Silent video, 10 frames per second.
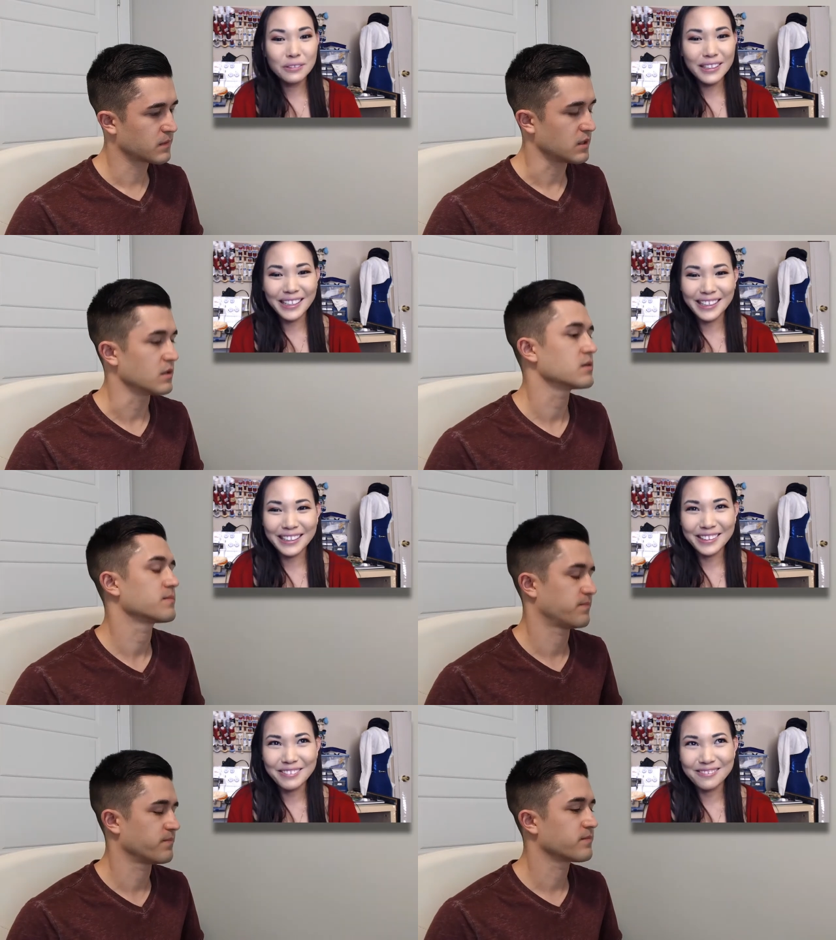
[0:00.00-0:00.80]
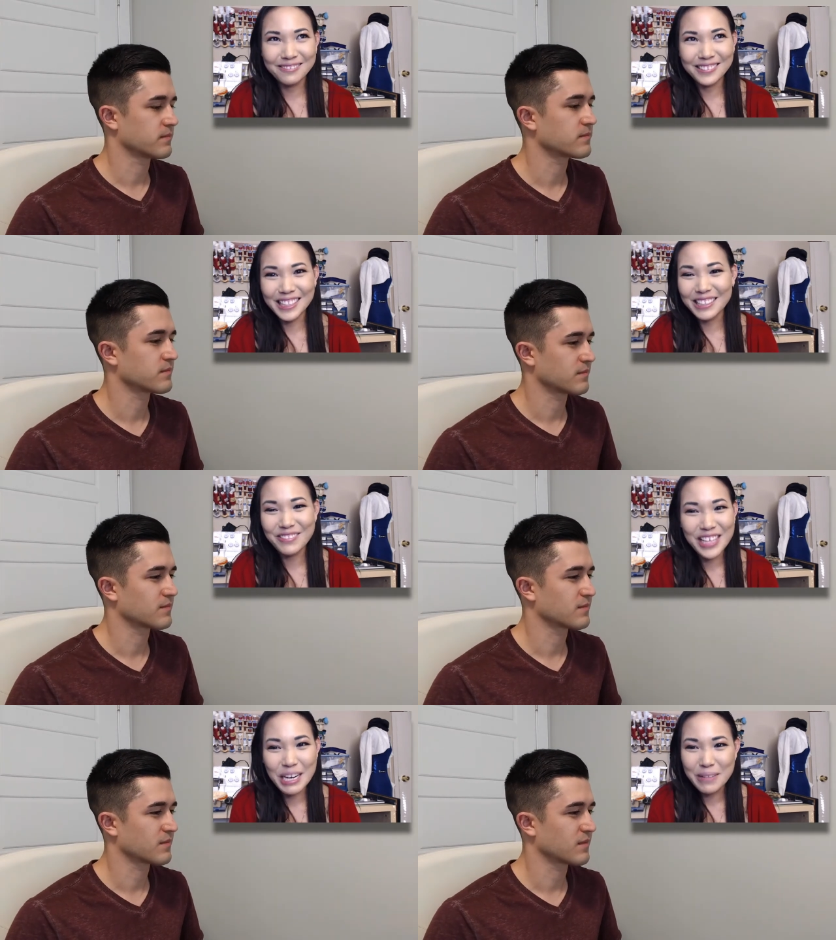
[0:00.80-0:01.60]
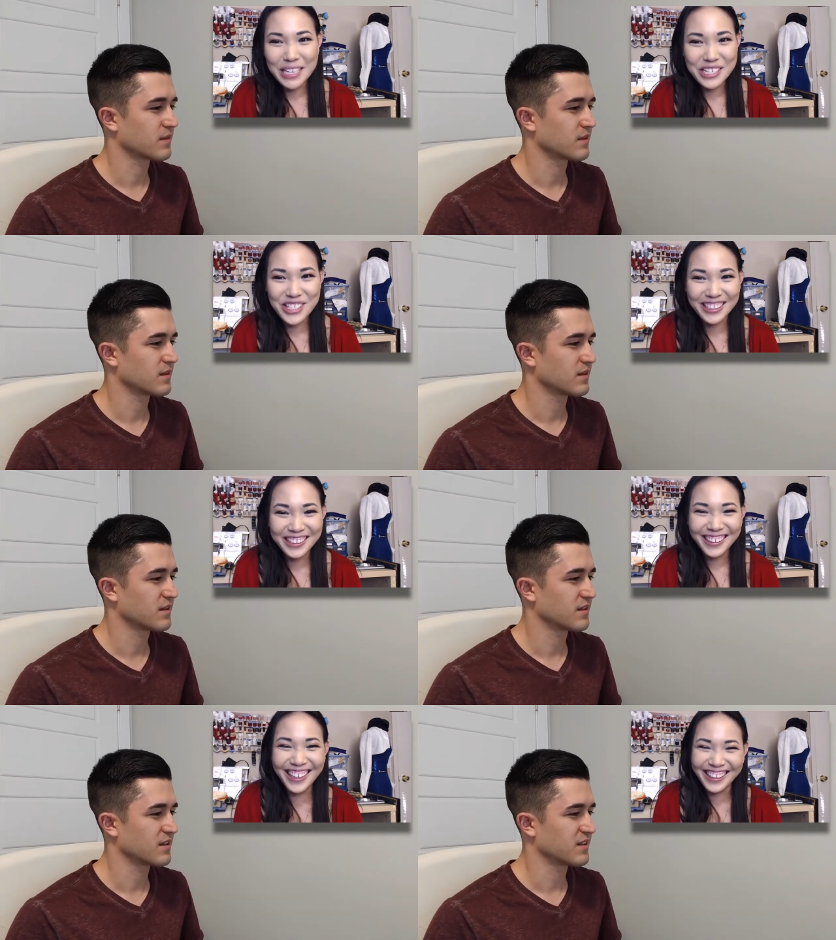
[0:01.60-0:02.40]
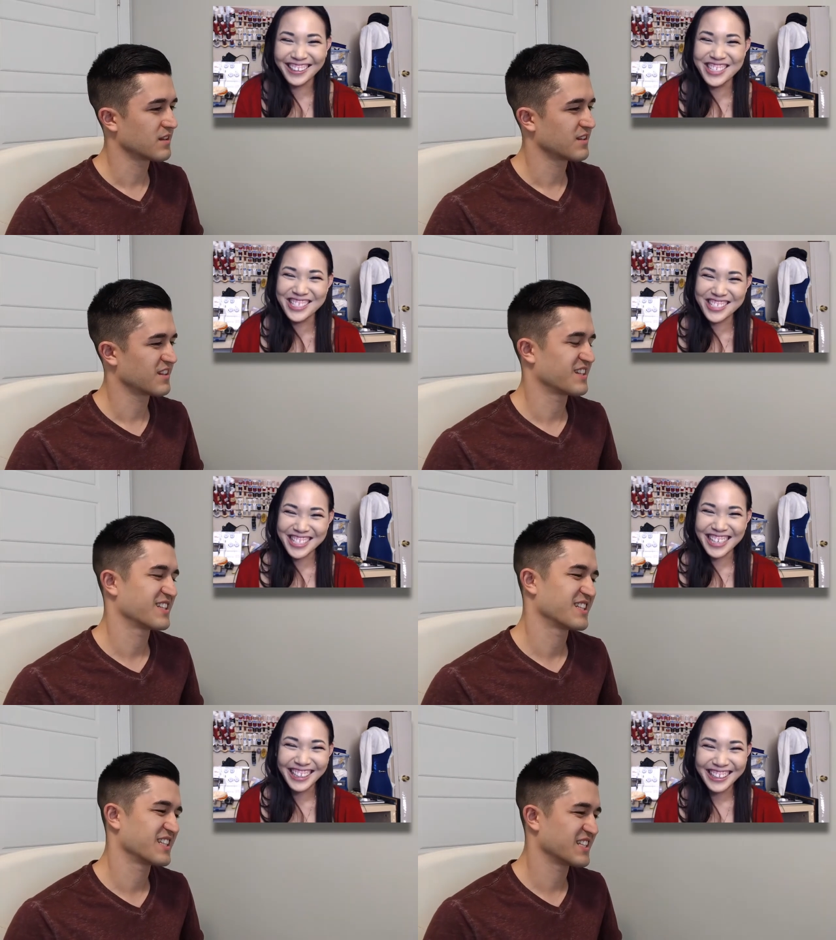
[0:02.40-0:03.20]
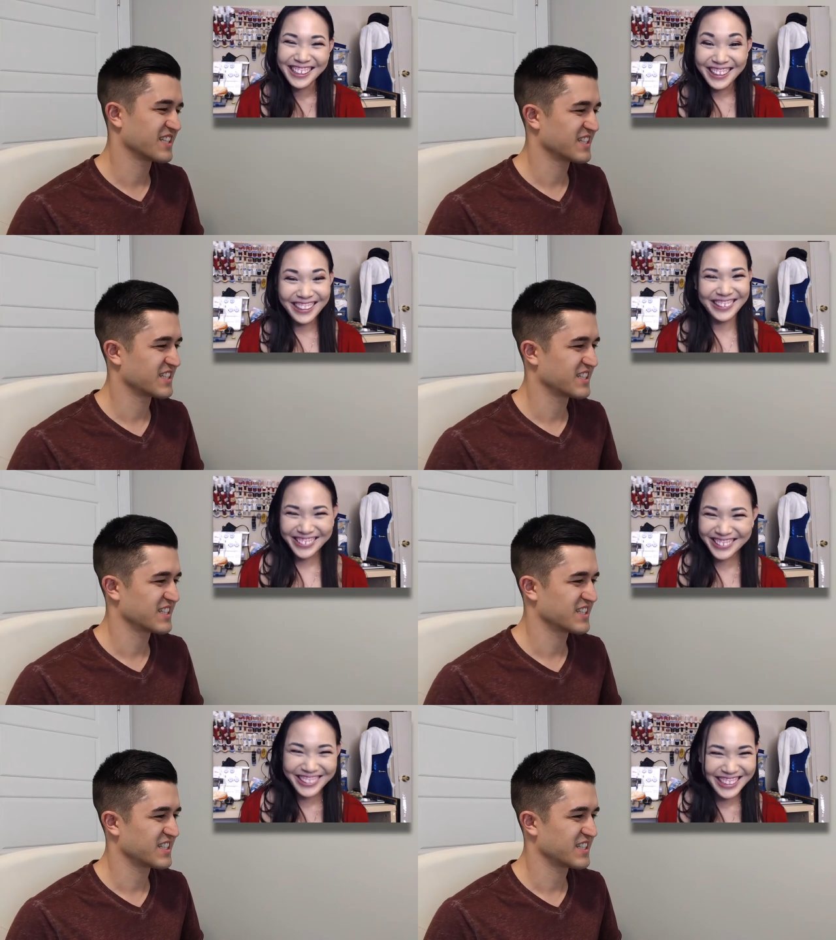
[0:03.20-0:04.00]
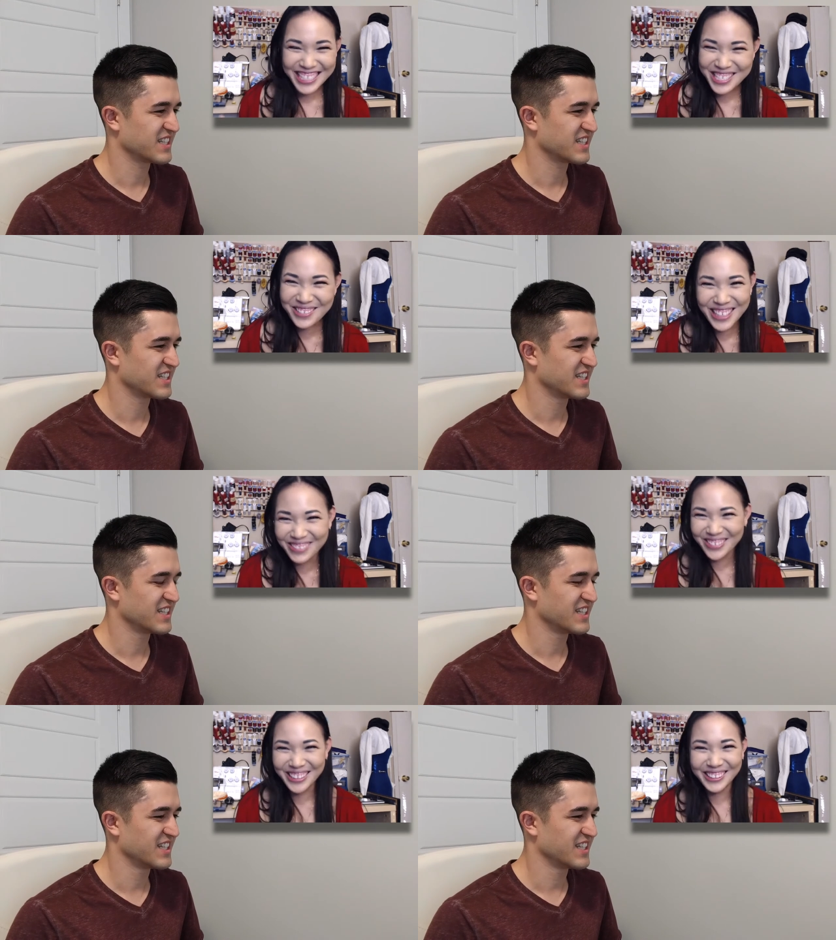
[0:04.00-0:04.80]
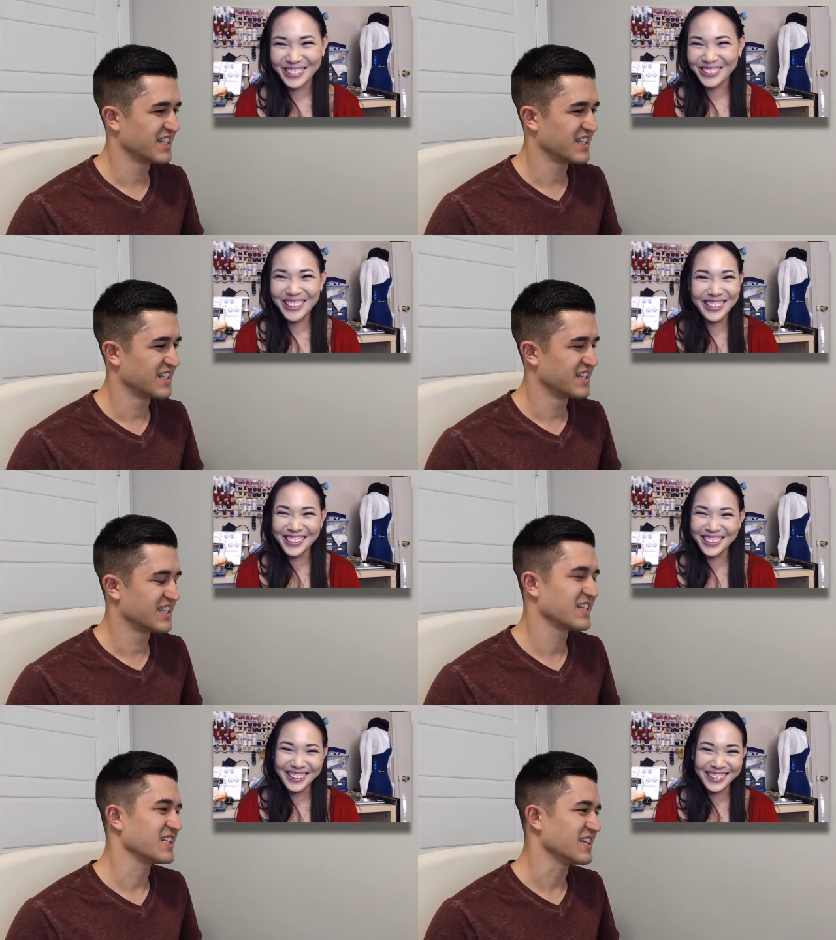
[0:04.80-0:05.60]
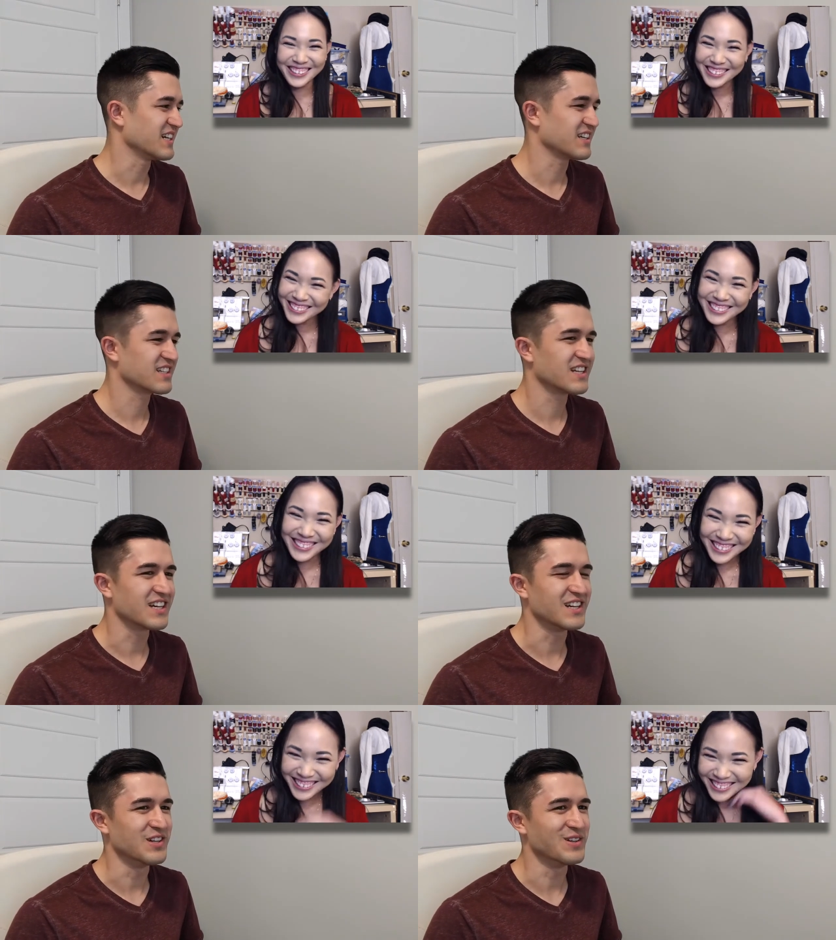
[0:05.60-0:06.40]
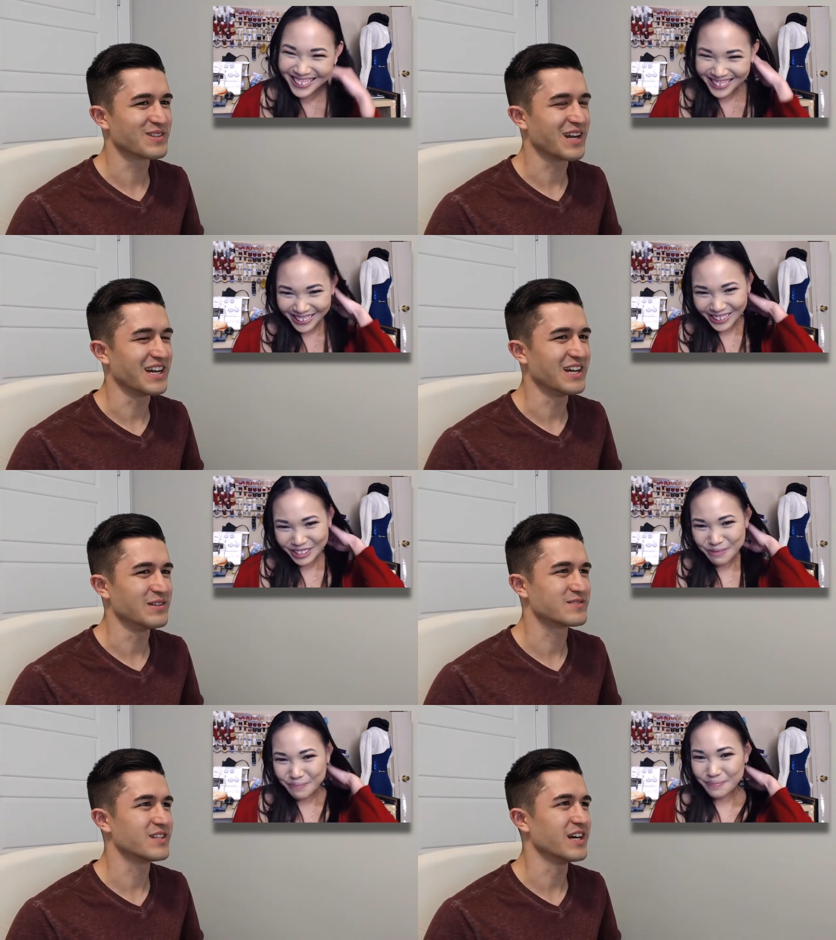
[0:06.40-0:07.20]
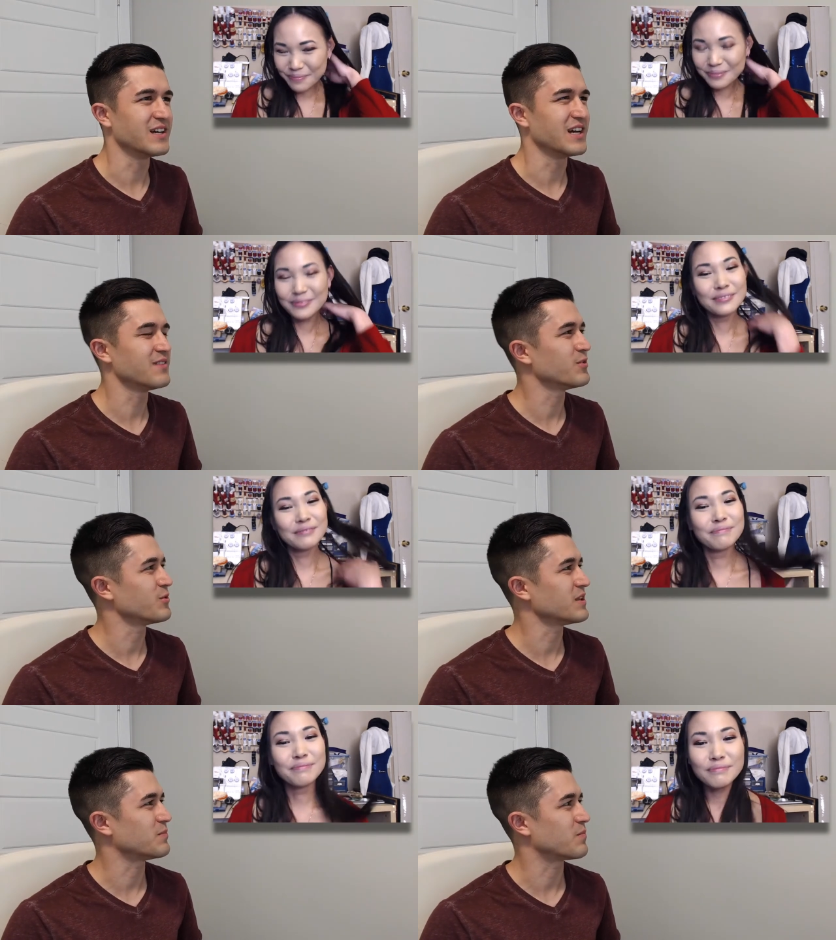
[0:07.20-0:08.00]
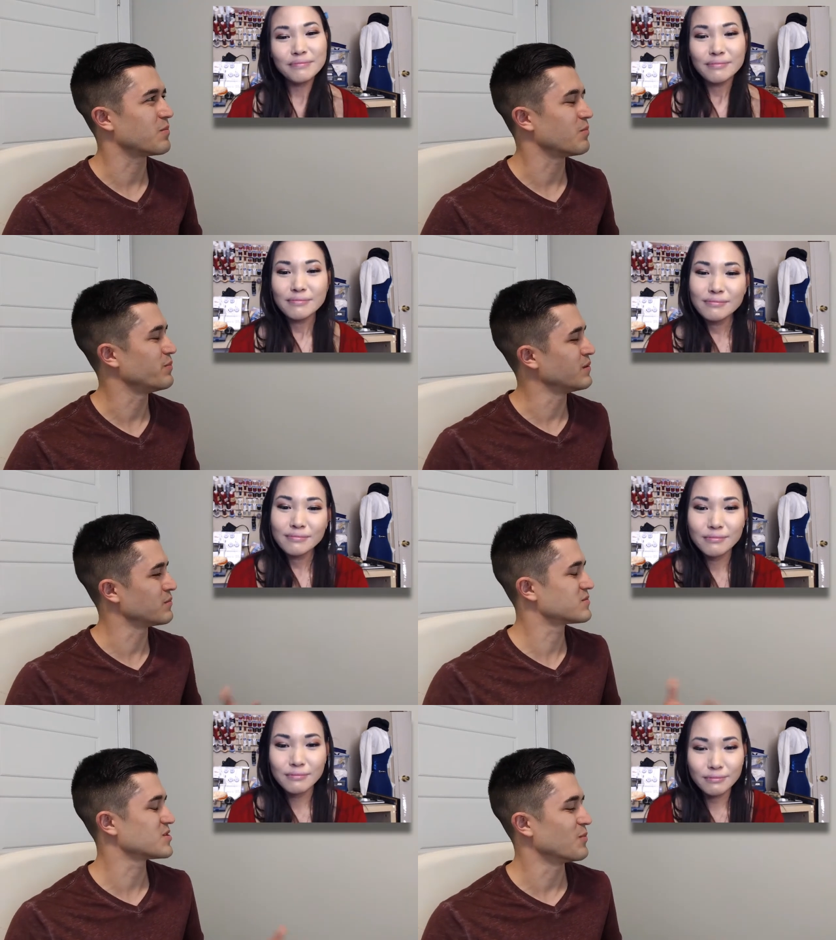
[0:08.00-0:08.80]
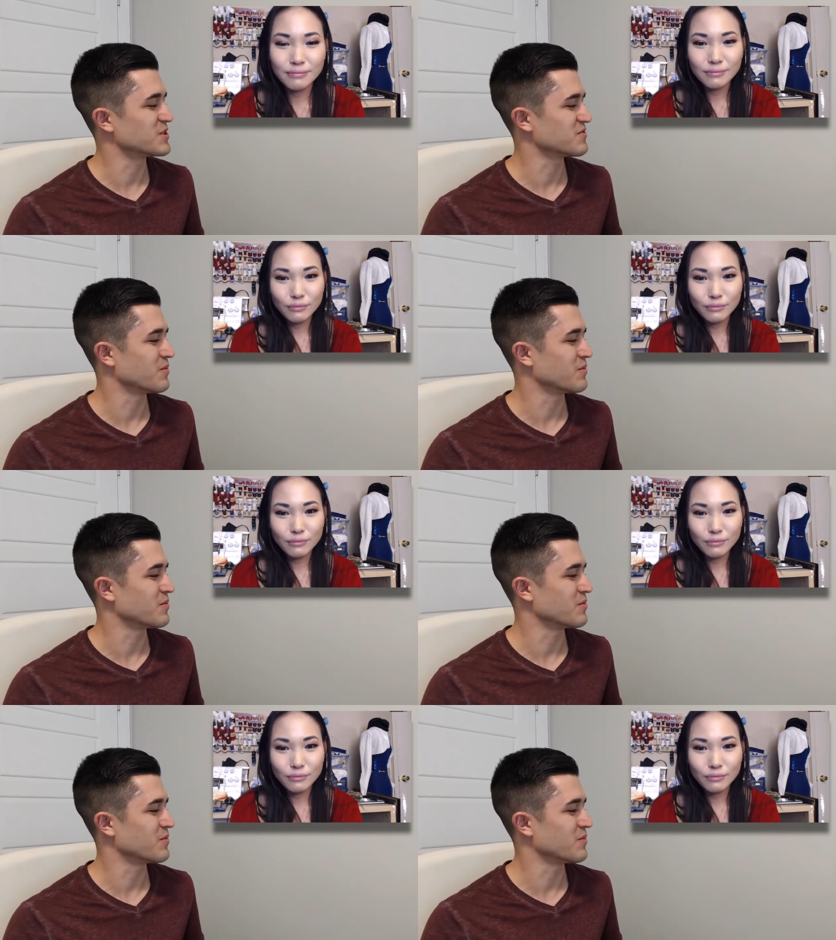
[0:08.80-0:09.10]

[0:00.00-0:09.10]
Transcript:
Speaker 1: and kind of that I'm Asian, and they're just like, "Oh, do you cosplay?" I'm like, "No."
Speaker 2: yeah, I don't know. I, I I haven't really been to much of